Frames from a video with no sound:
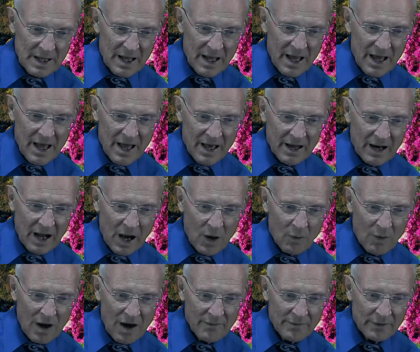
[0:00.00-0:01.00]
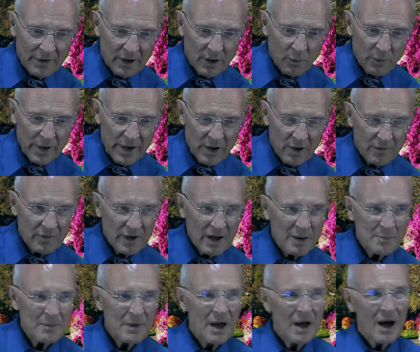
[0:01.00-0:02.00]
And how often are we
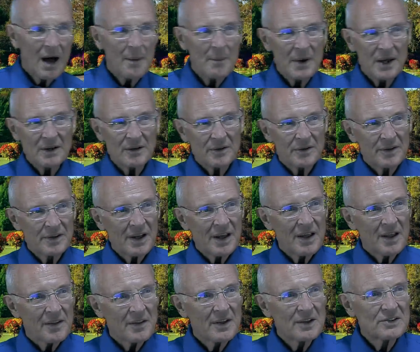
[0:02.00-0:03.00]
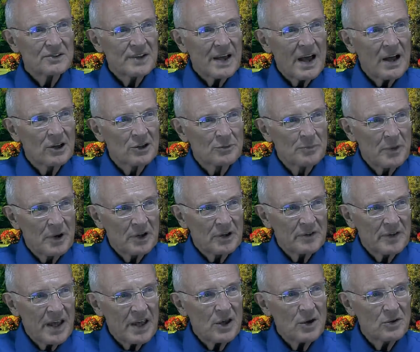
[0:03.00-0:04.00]
overcome? I mean, th the salesmen,
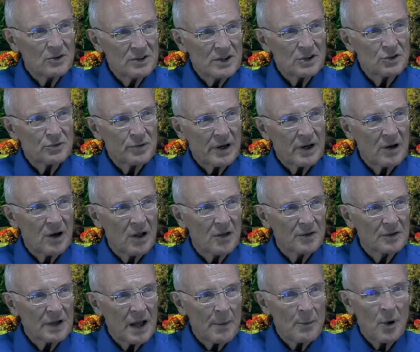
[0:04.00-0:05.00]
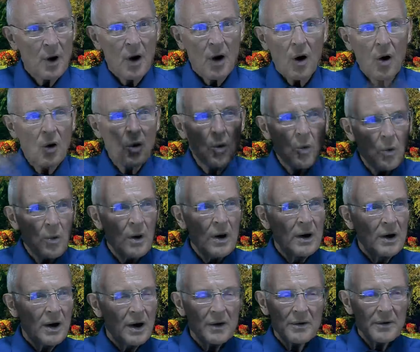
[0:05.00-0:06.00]
they use this trick all the time. Oh,
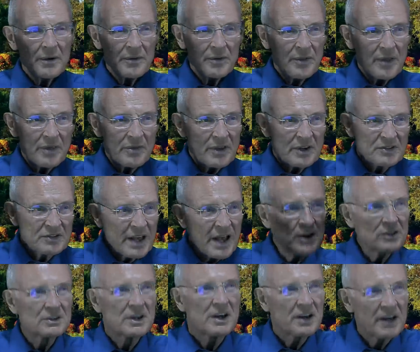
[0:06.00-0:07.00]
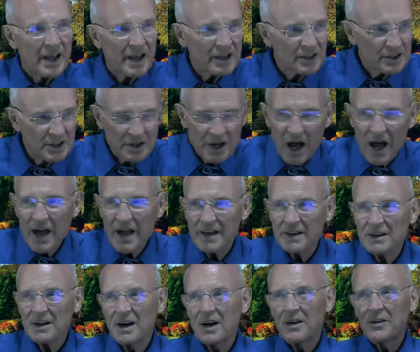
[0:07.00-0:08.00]
th the sale's going to end tonight.
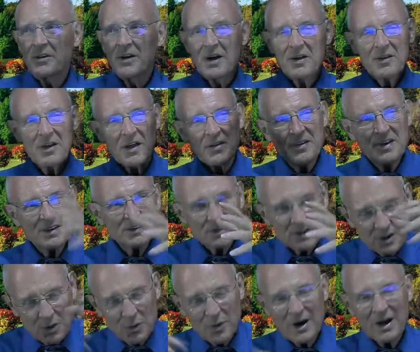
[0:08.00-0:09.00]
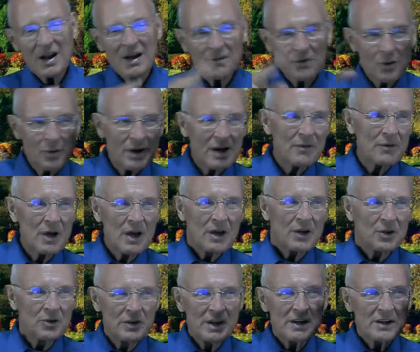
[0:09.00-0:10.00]
The, the this, the whatever, whatever.
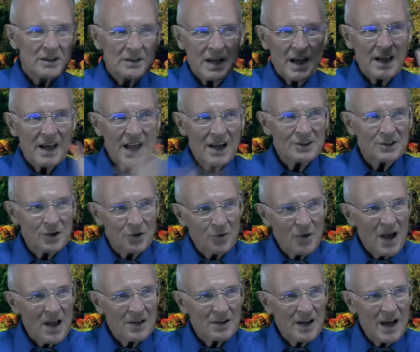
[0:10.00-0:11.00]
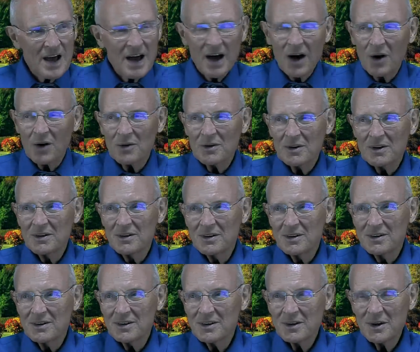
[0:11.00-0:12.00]
You need to take action right now,
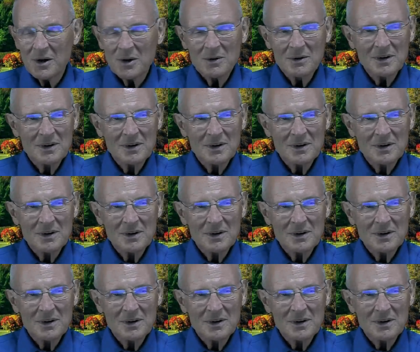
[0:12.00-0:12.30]
you know?